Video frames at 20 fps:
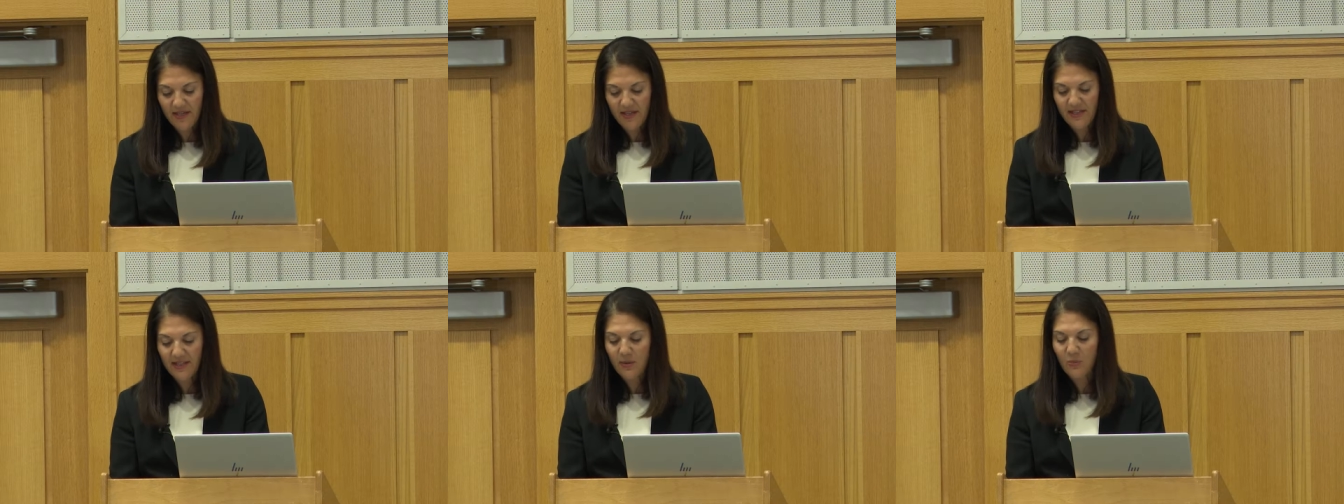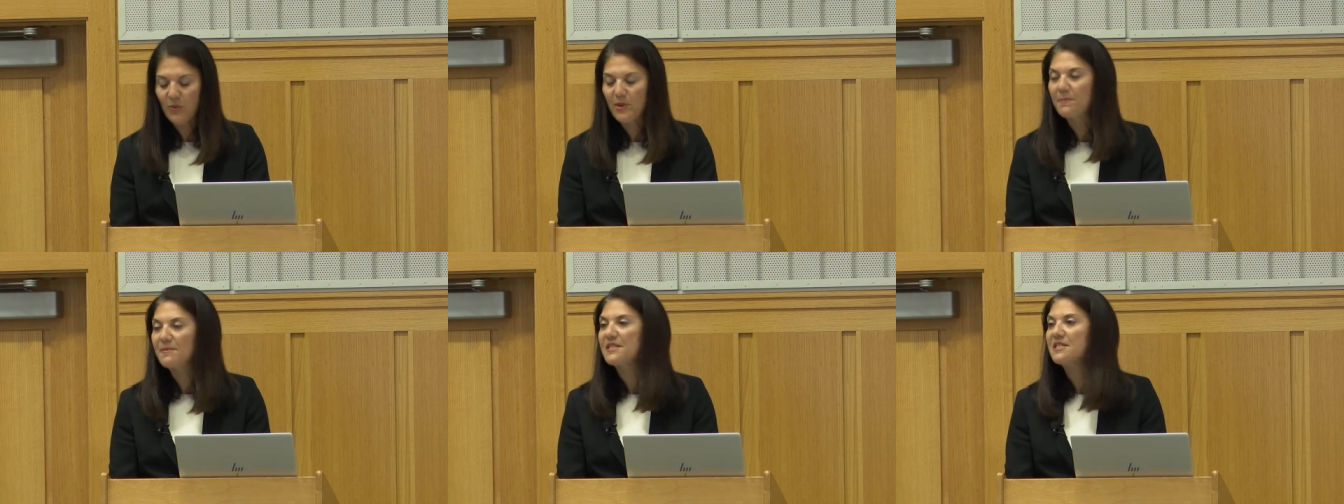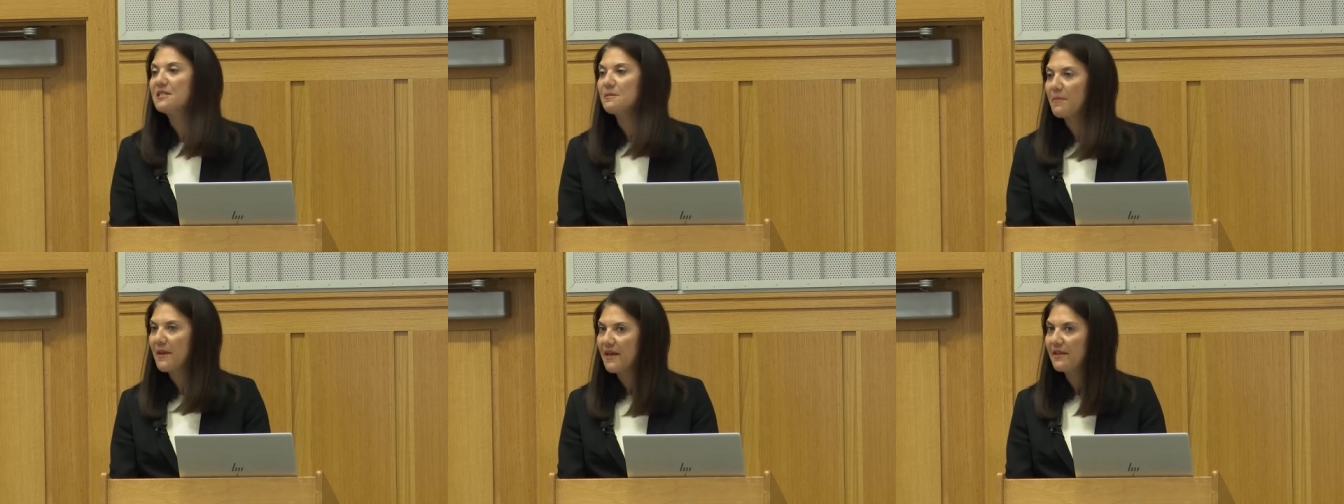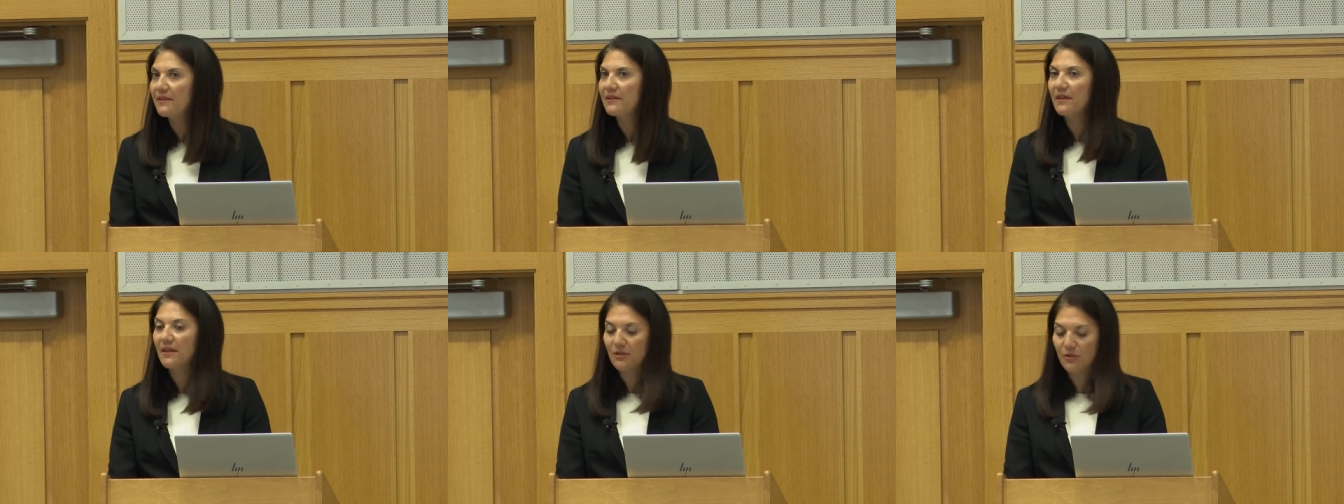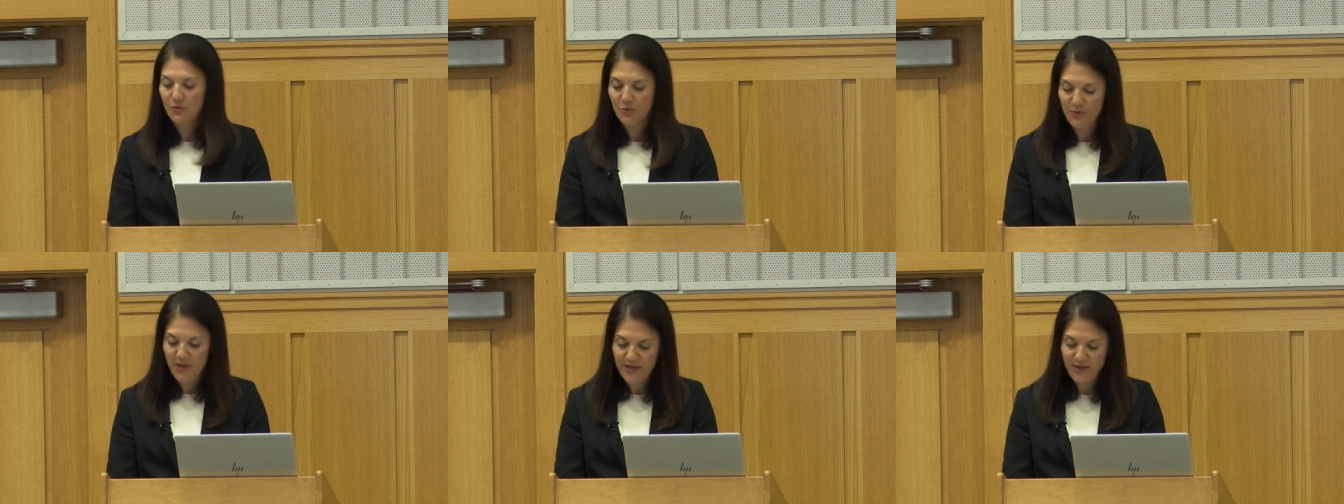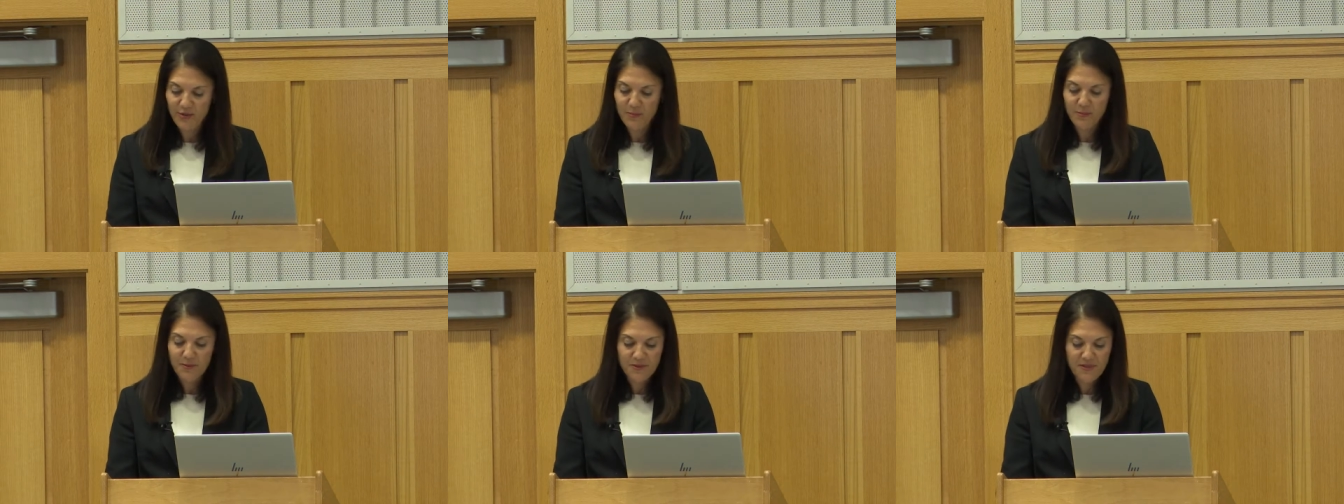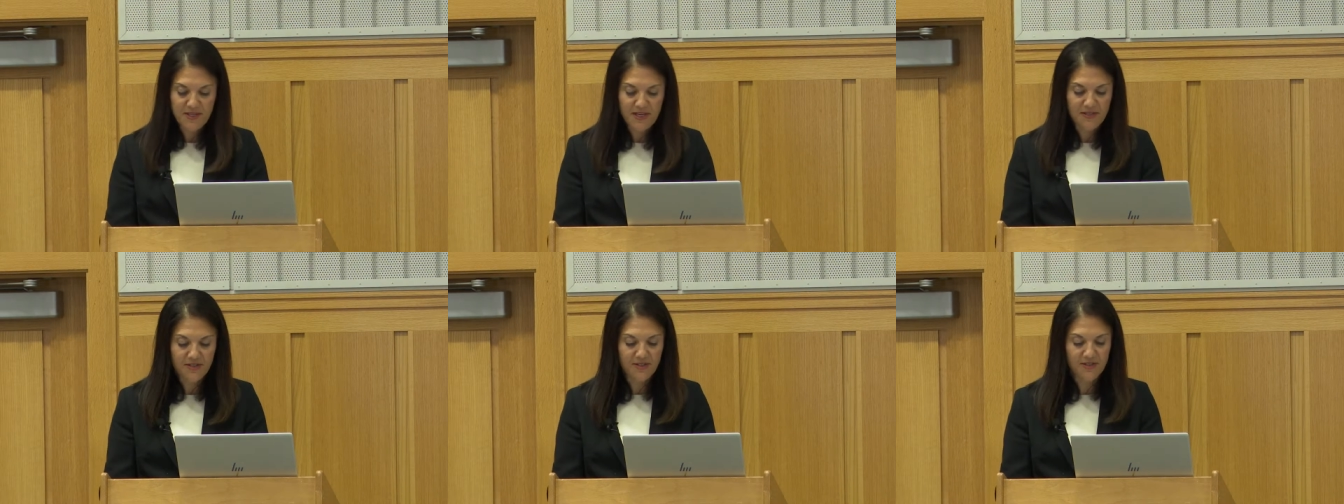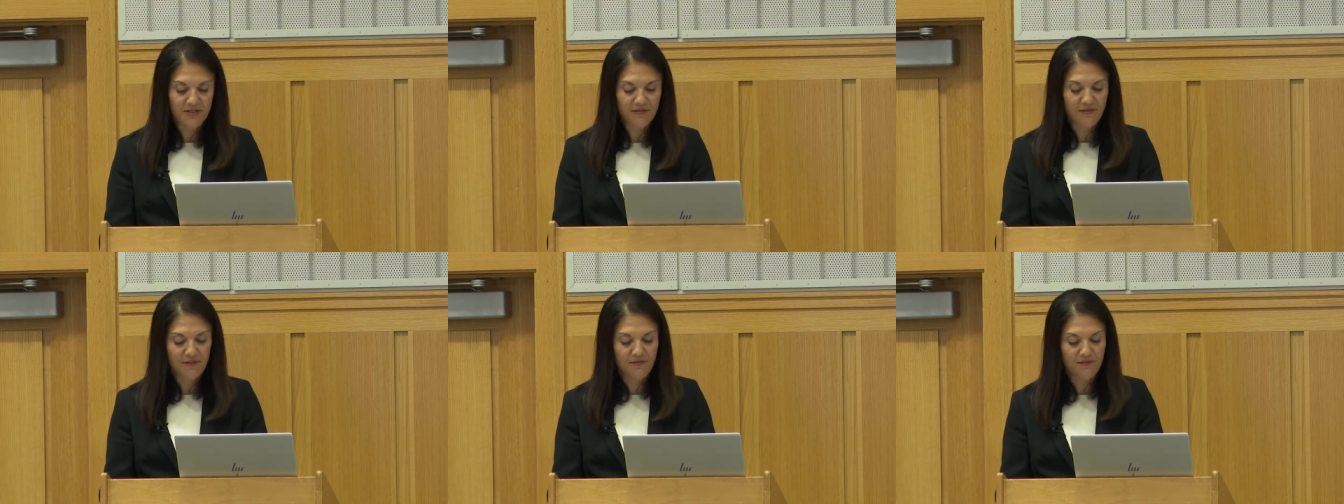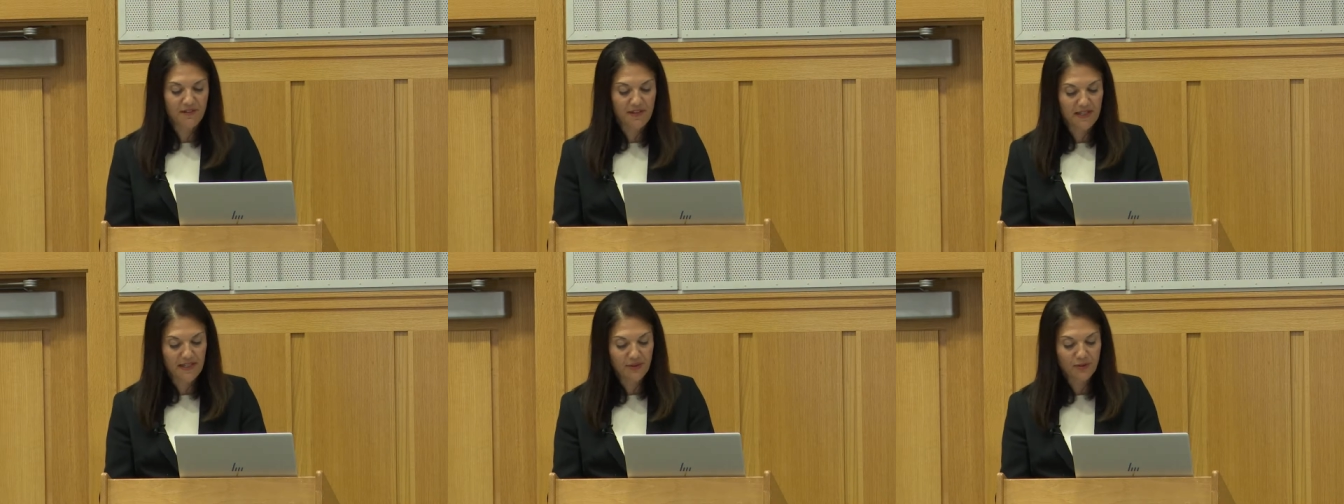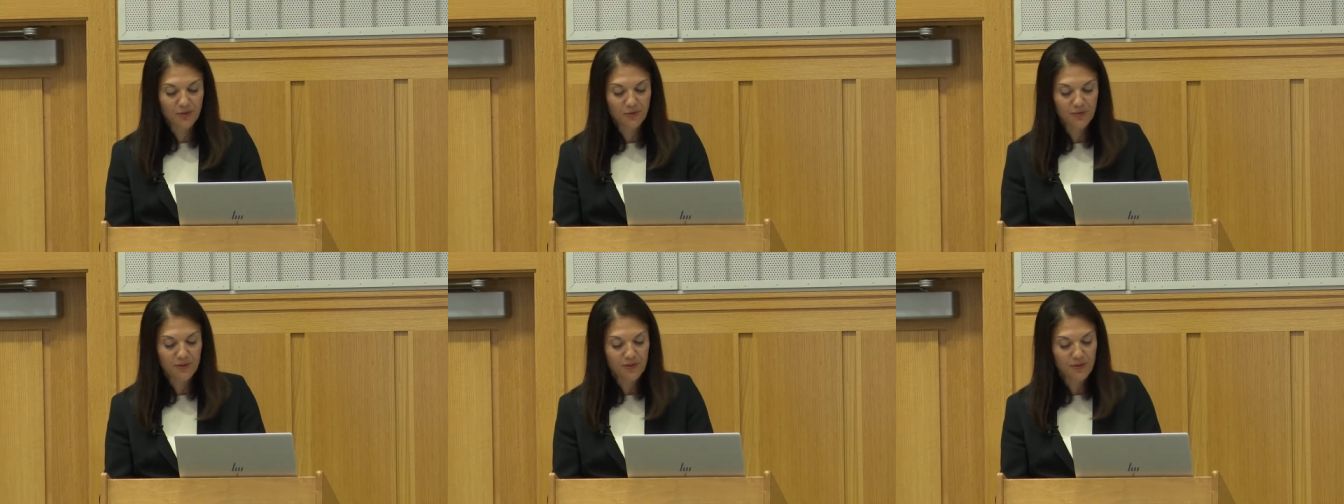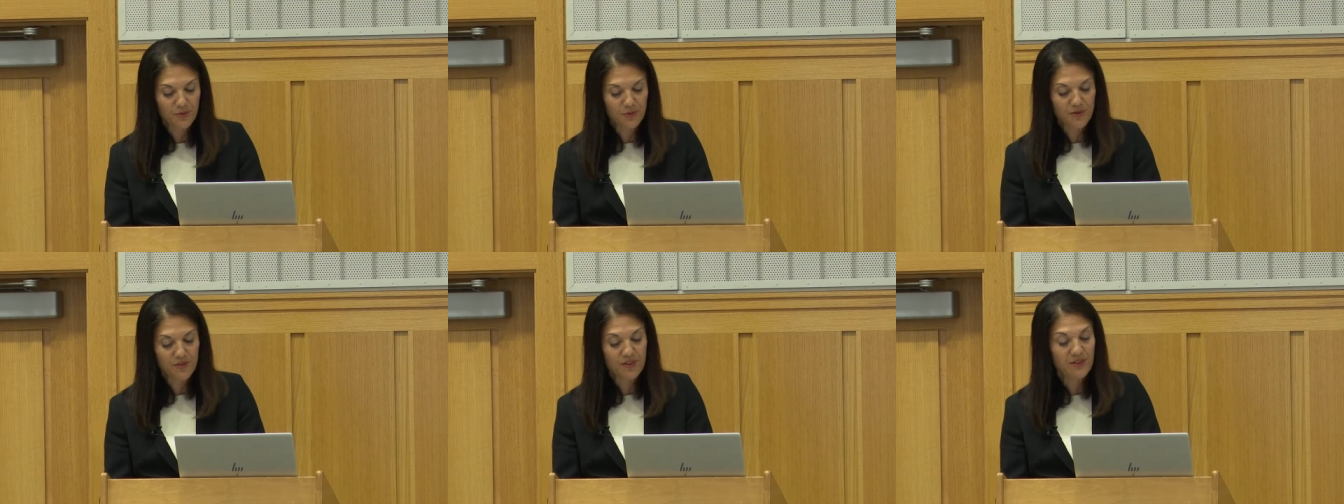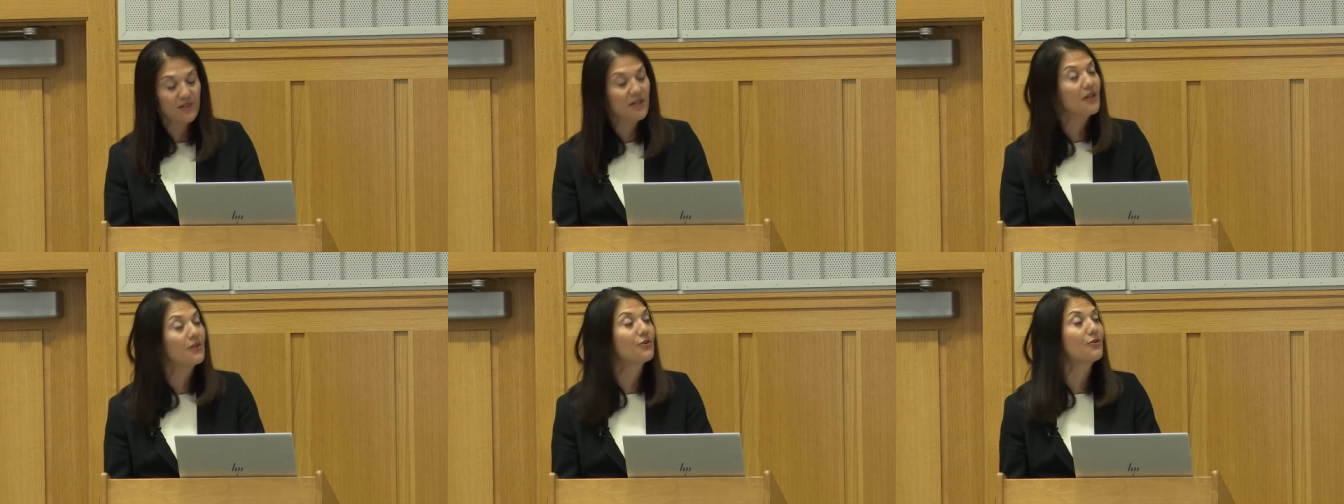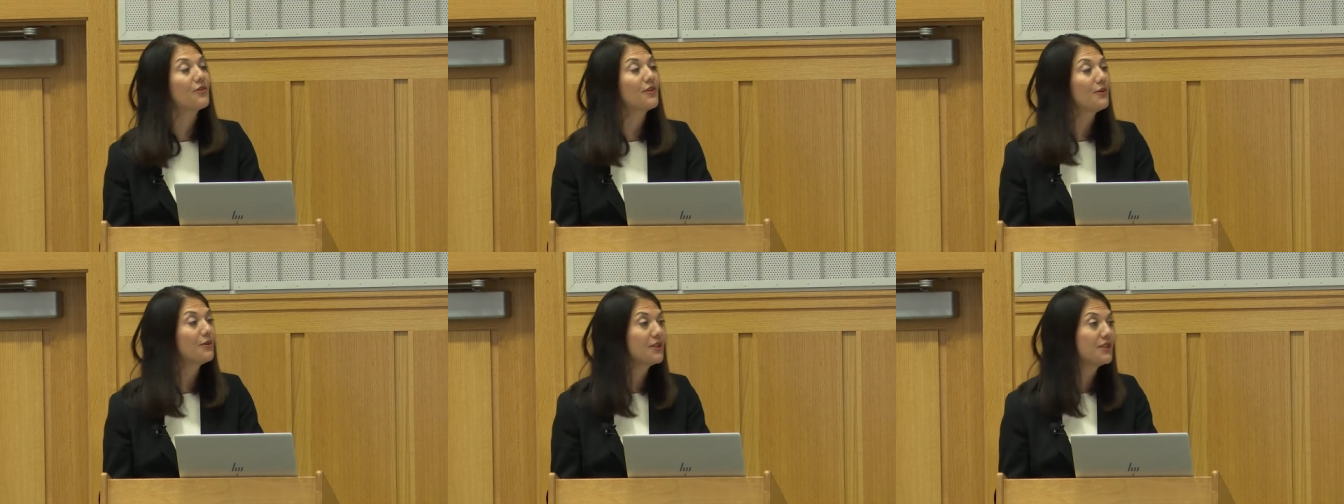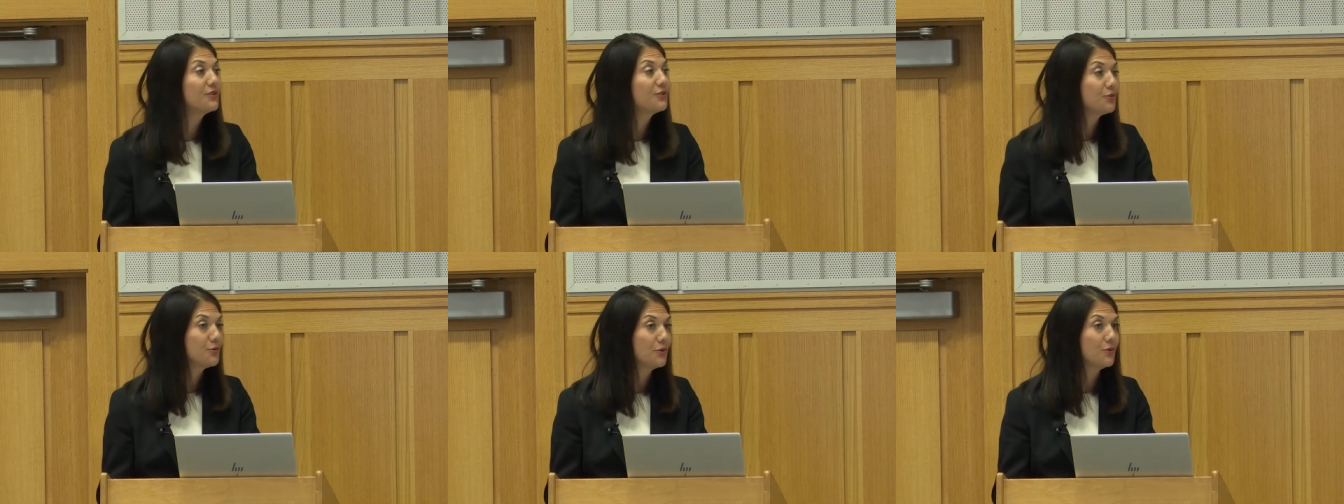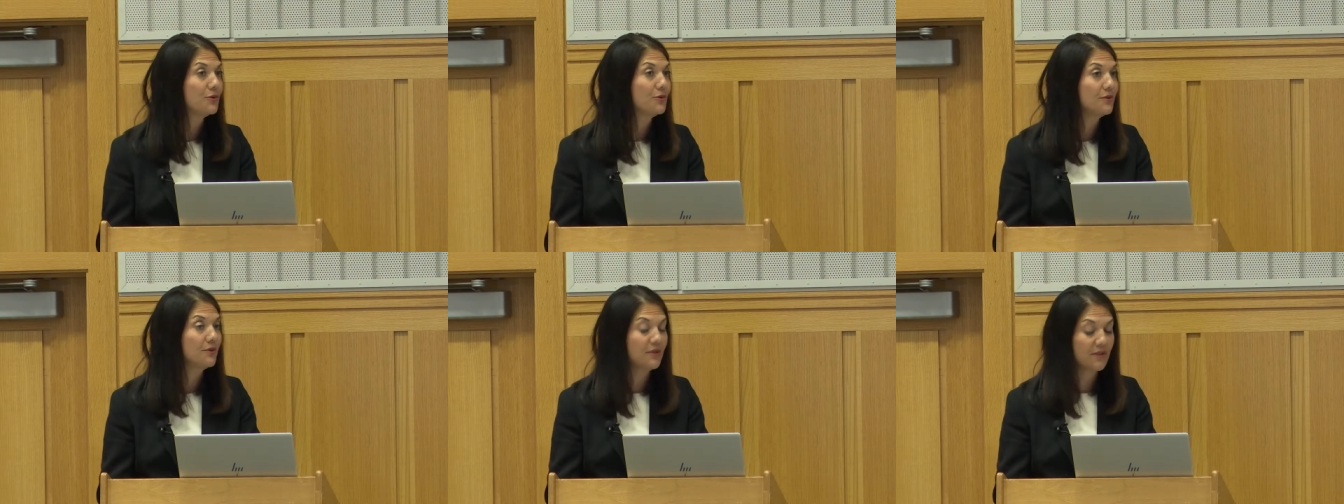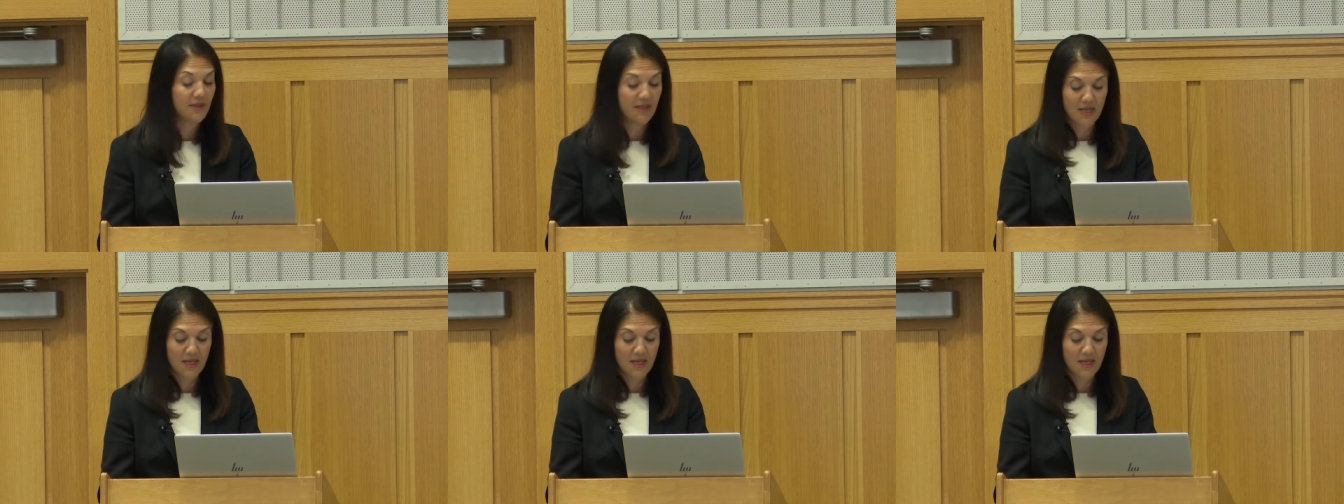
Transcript: that women spend a greater percentage of the financial resources under their control